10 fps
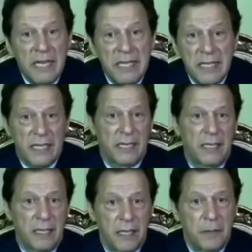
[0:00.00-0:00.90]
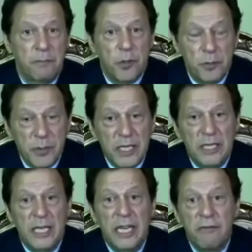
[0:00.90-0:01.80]
take appropriate
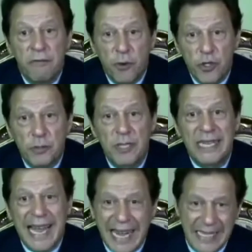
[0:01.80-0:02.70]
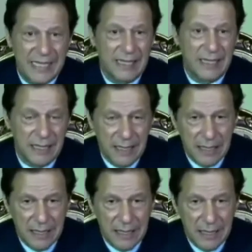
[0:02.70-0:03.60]
enforcement actions.
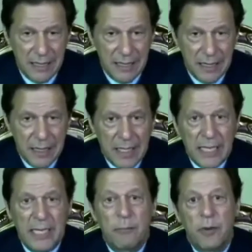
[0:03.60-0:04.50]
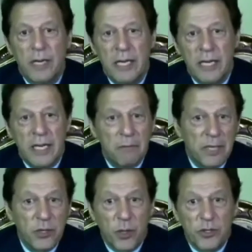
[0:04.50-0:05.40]
It
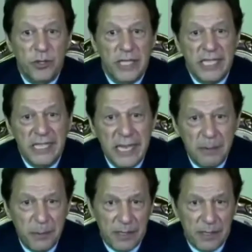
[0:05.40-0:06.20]
must also take steps